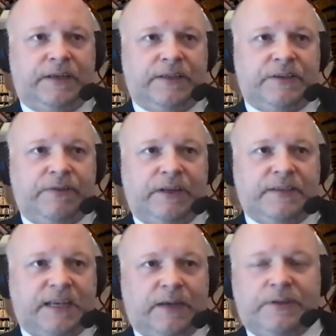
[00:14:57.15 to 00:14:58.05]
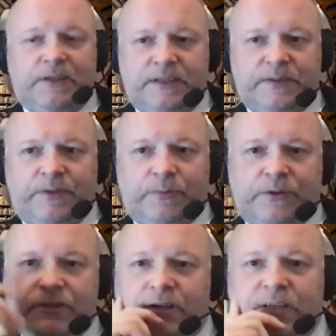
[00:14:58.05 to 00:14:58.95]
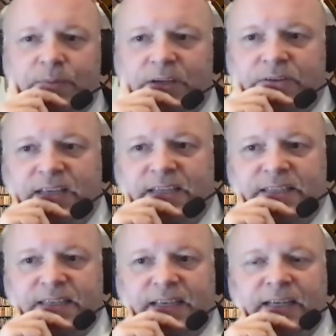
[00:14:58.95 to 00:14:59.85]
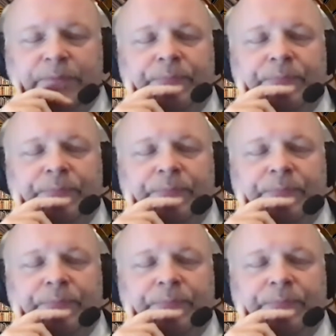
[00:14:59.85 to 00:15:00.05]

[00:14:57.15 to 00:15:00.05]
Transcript: surveillance capitalism that we're talking about is